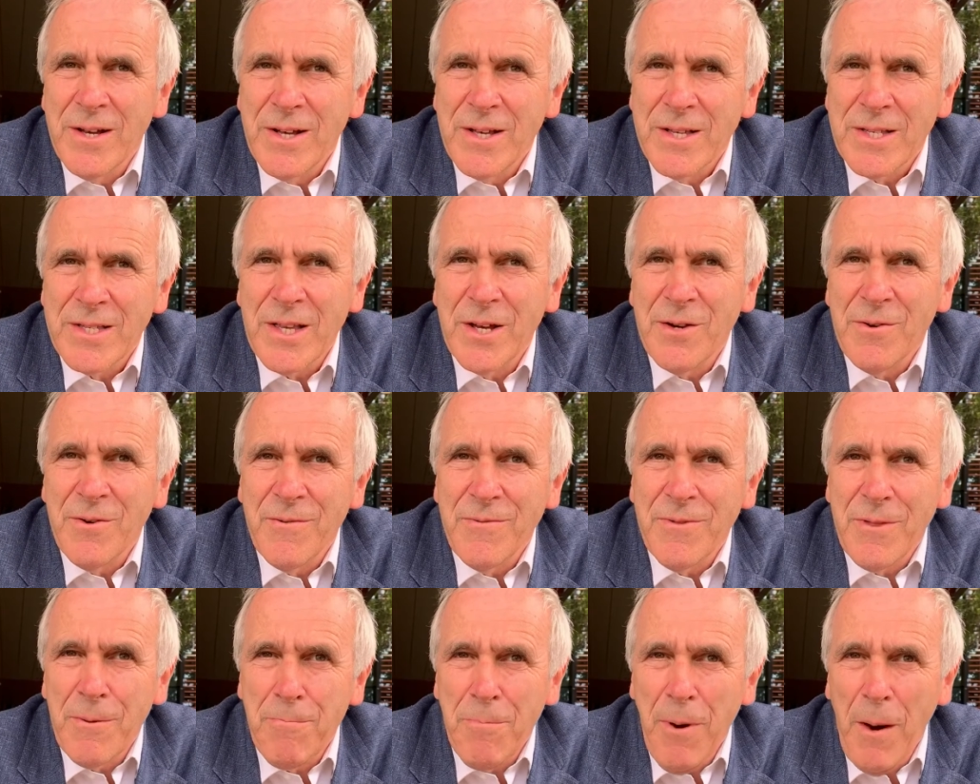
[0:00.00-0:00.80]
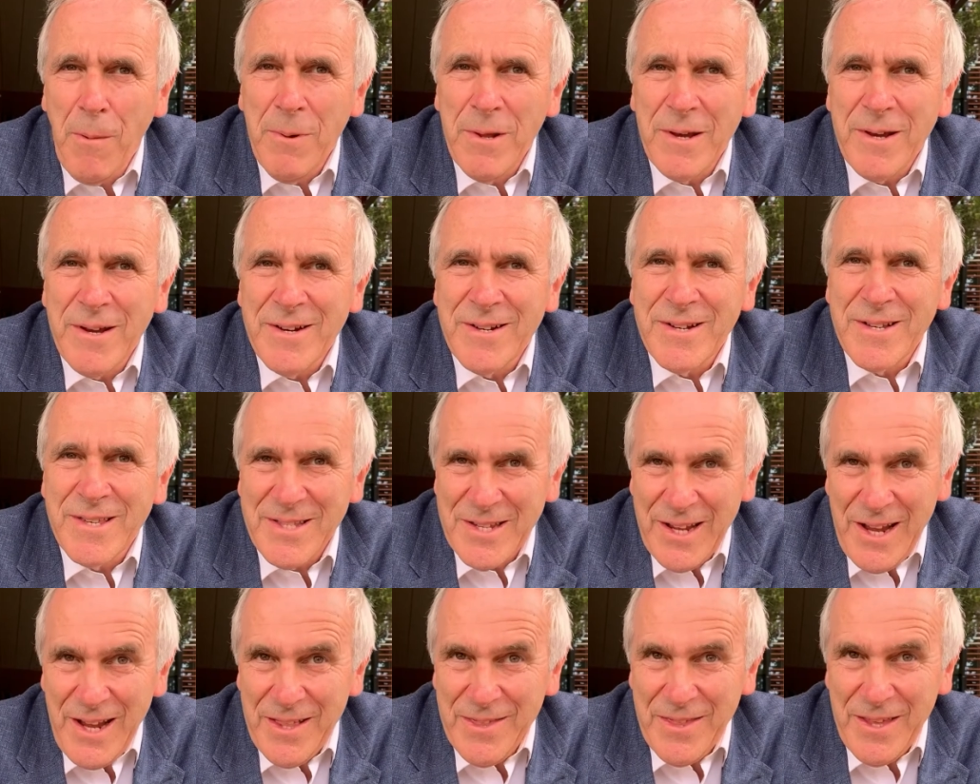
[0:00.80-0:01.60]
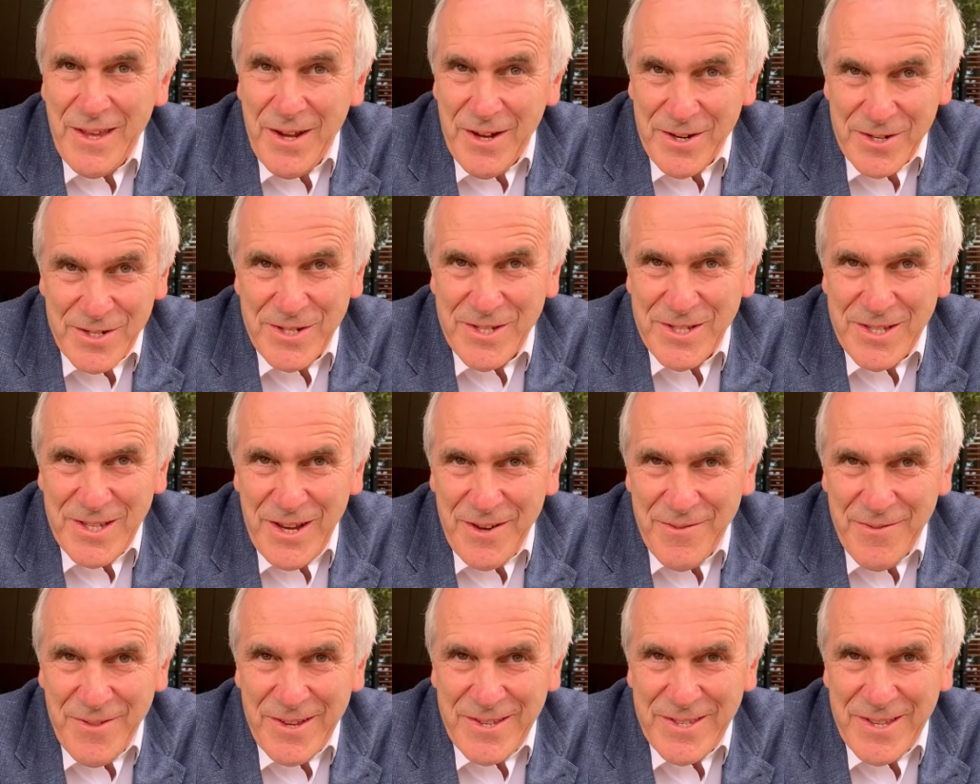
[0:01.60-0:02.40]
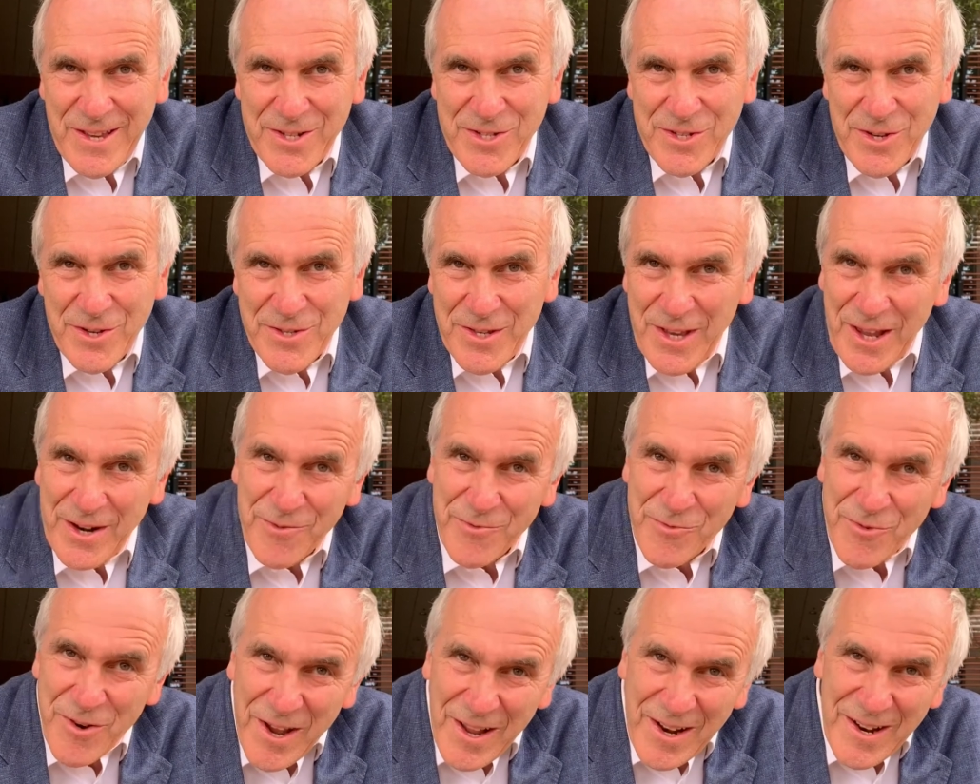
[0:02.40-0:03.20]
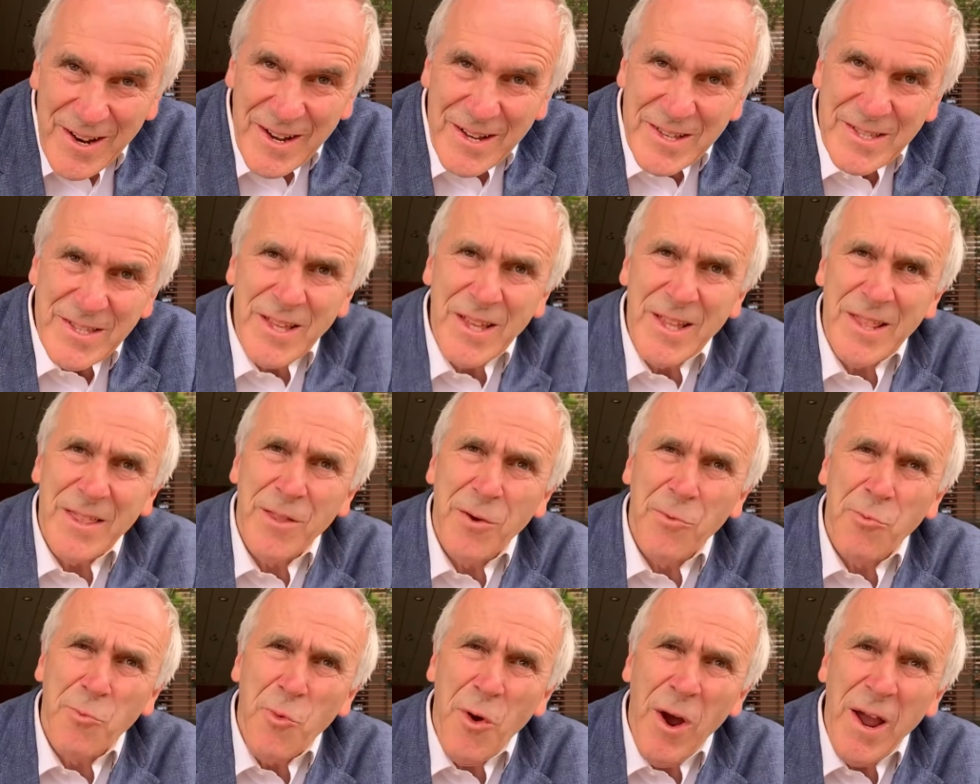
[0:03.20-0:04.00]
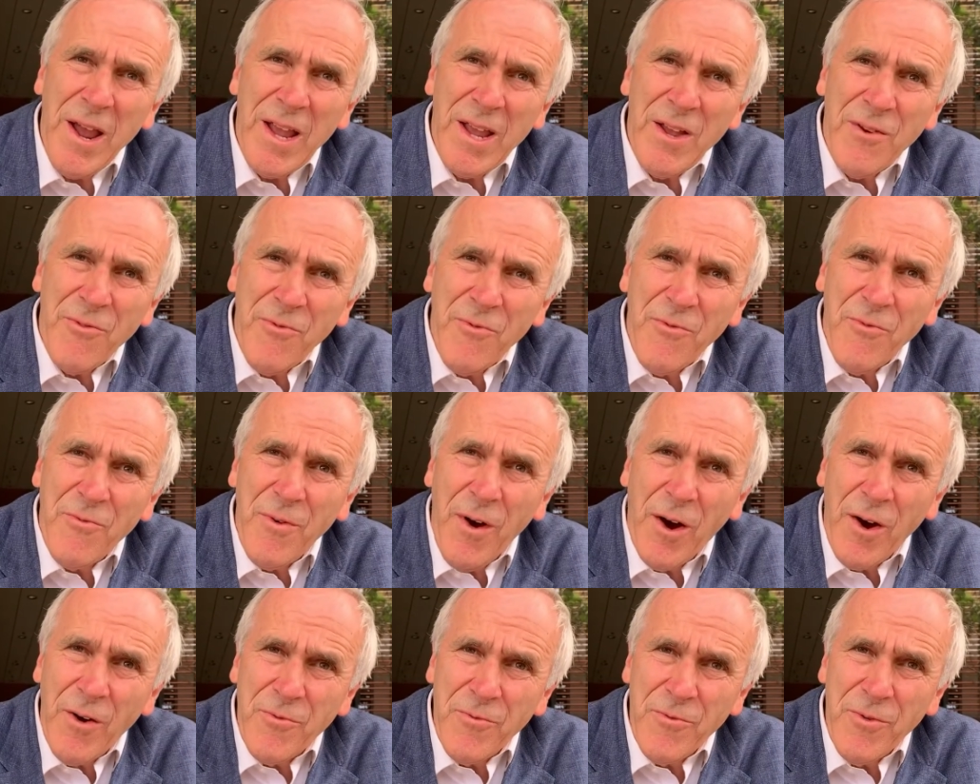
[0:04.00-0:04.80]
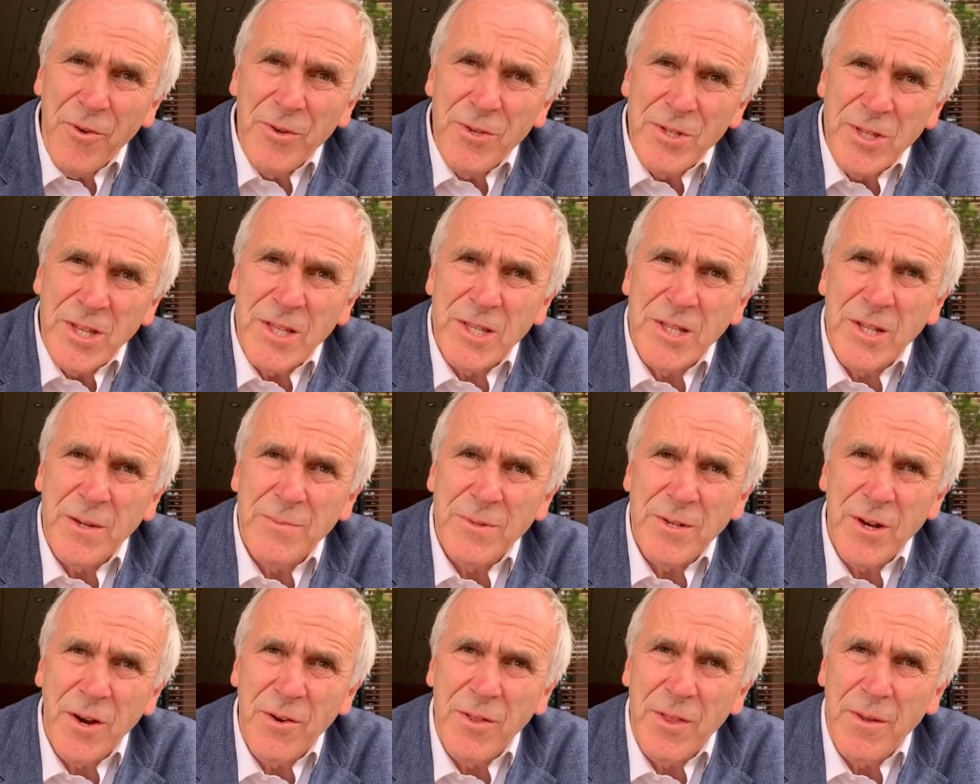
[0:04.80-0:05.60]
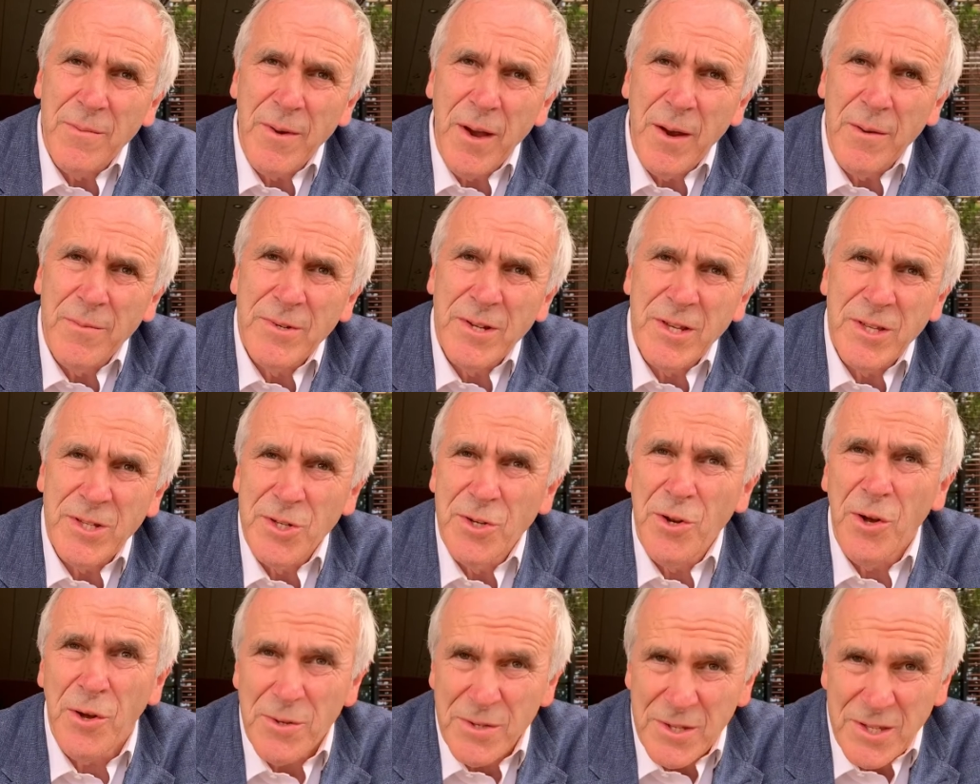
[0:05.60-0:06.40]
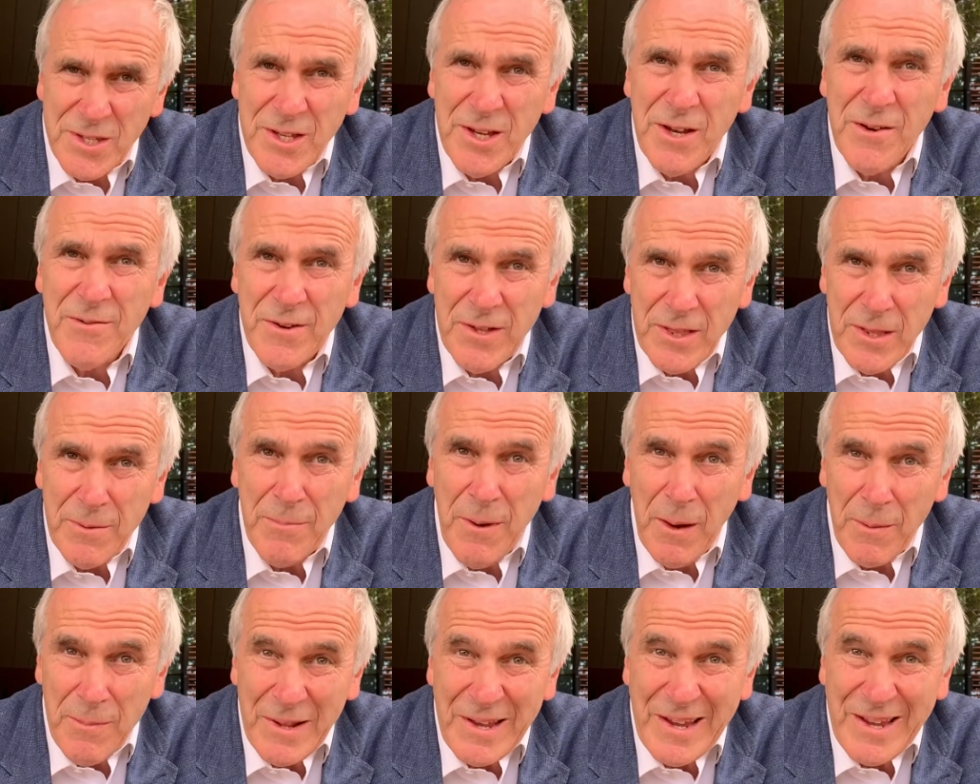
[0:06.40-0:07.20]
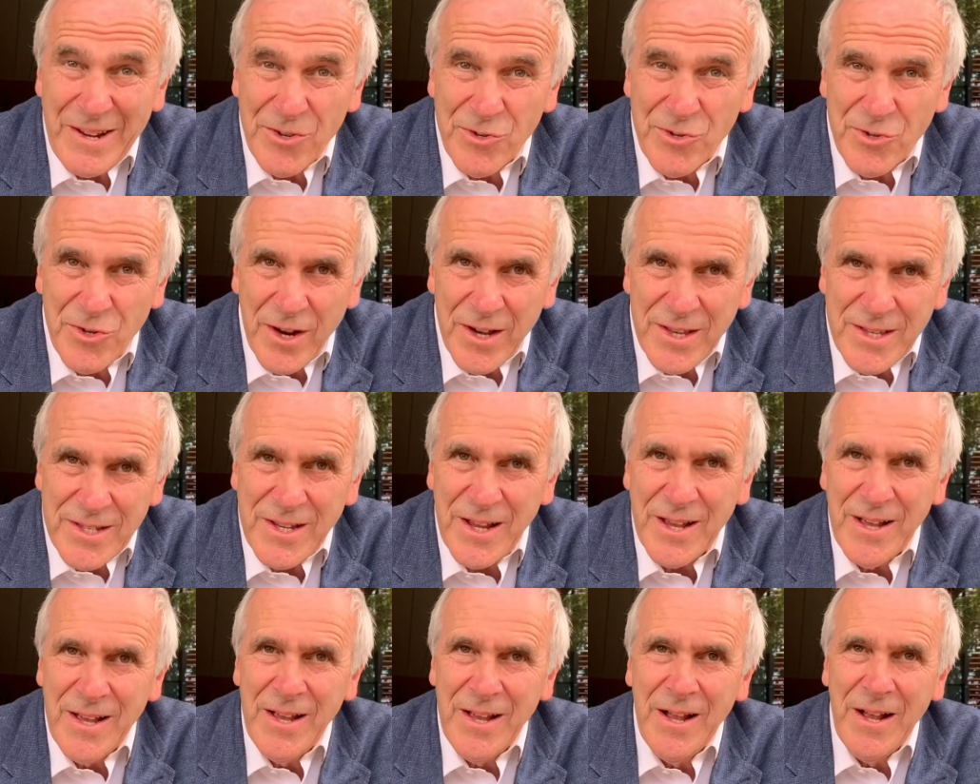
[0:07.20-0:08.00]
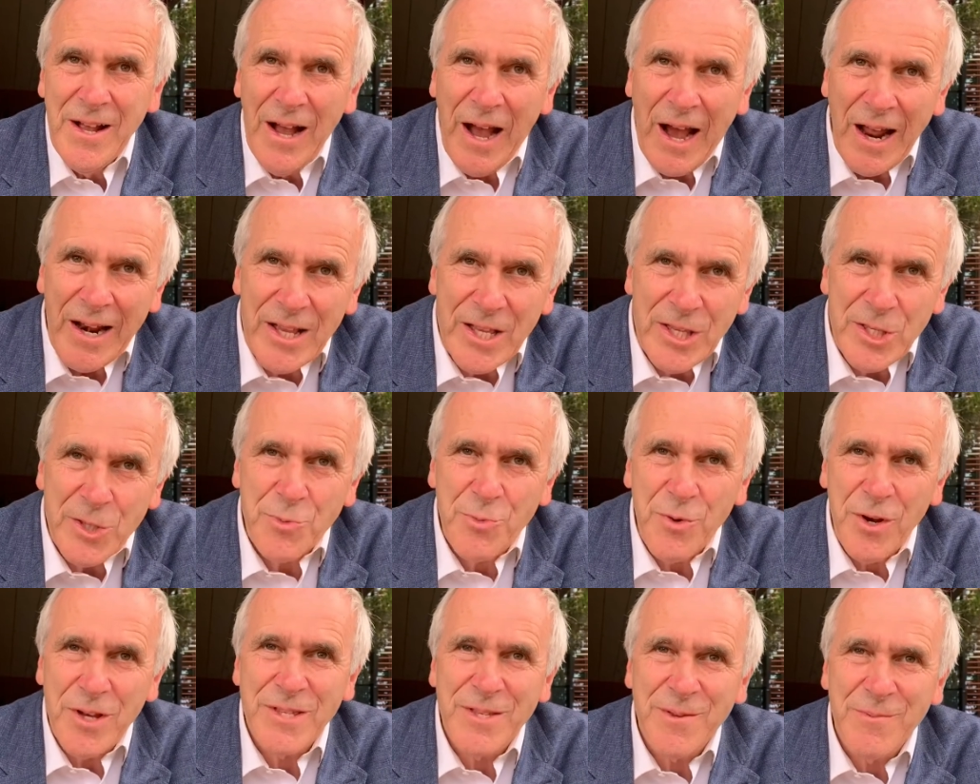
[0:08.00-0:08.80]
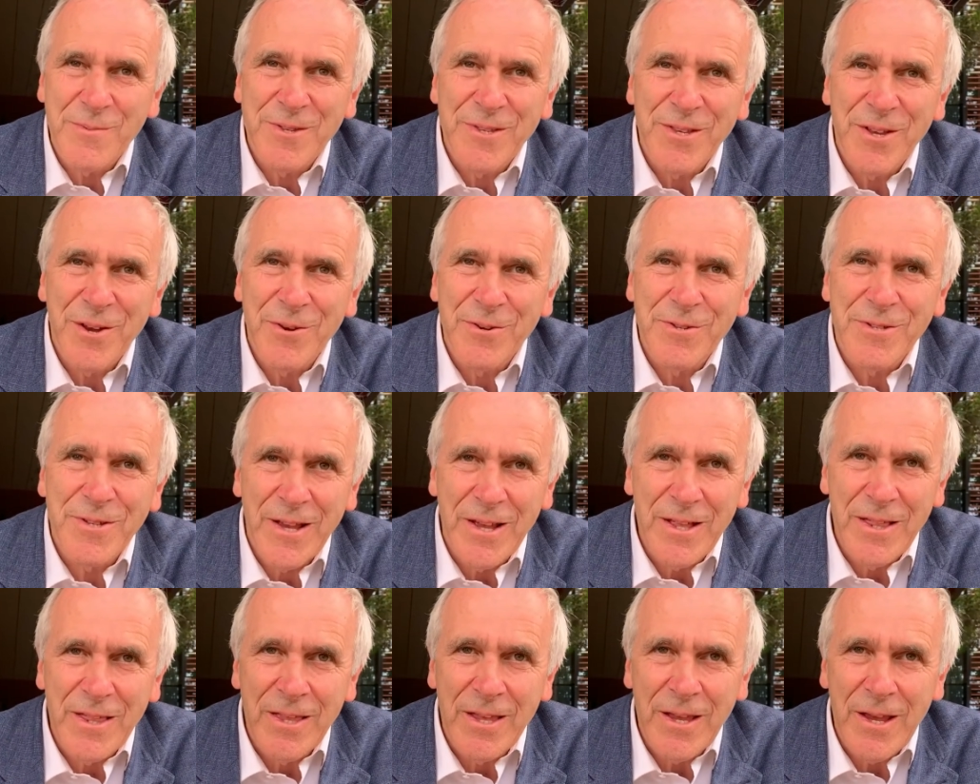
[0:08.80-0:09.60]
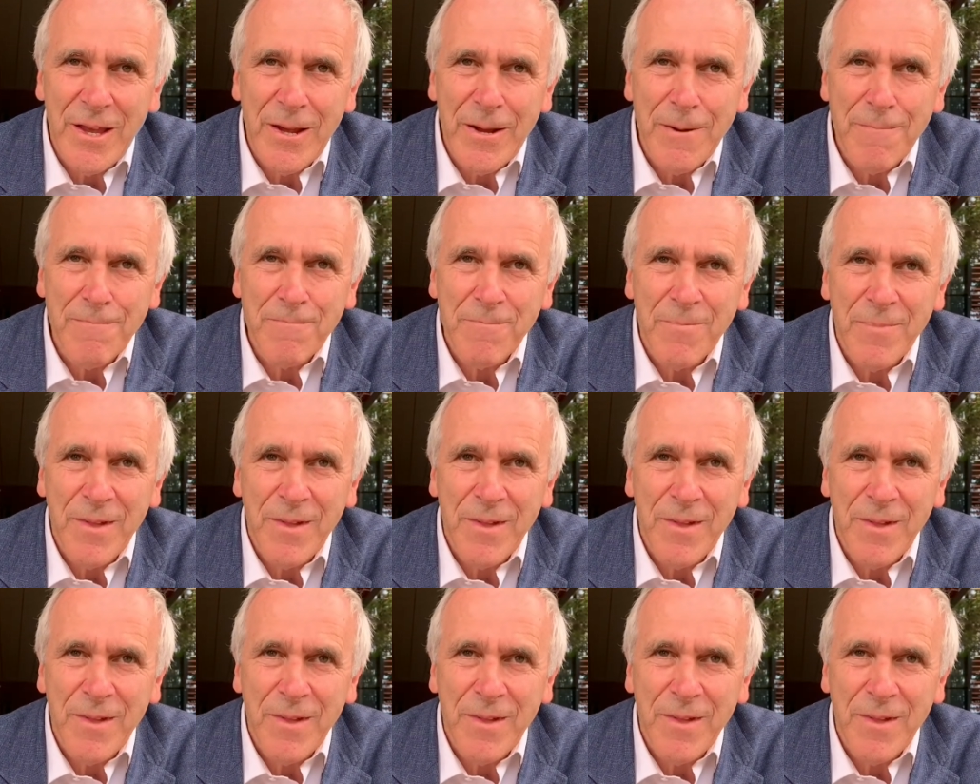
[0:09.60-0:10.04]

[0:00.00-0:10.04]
So if the public understand the urgency of these issues and realise that the way our food systems are at the moment is not serving the public interest, and express themselves in the